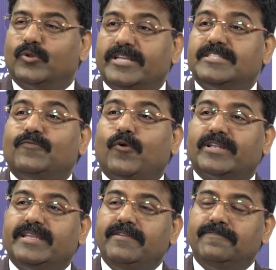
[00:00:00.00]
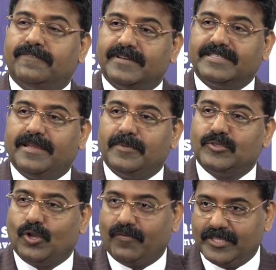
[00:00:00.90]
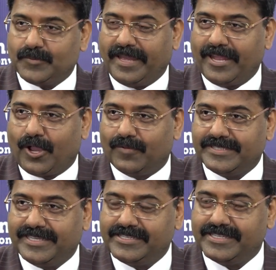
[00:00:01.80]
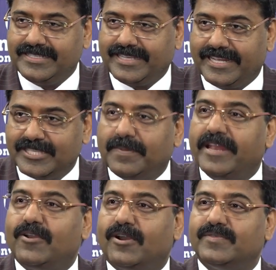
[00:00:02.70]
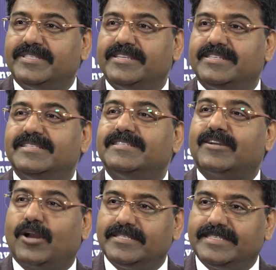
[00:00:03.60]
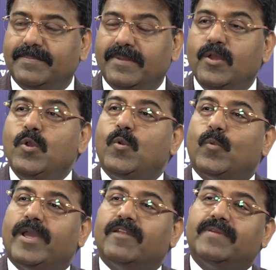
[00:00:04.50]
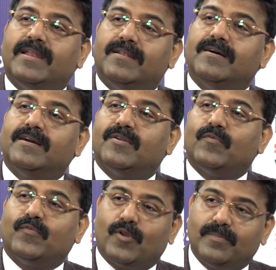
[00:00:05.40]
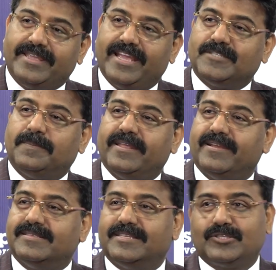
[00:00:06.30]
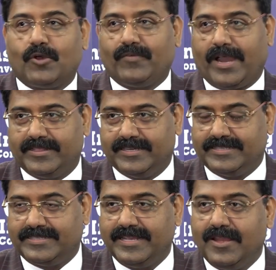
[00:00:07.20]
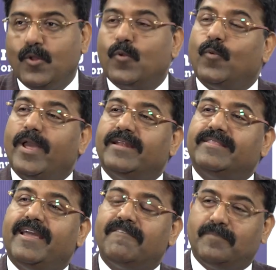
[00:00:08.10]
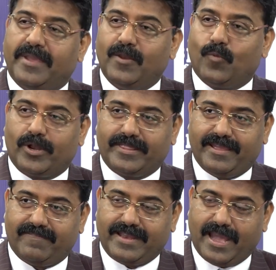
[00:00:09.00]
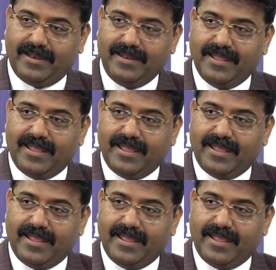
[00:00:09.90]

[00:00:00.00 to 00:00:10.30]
Today is the 41st episode of Inspiring Conversations, and Inspiring Conversations is a concept where we learn from the experiences of others, where they have been, what they have done,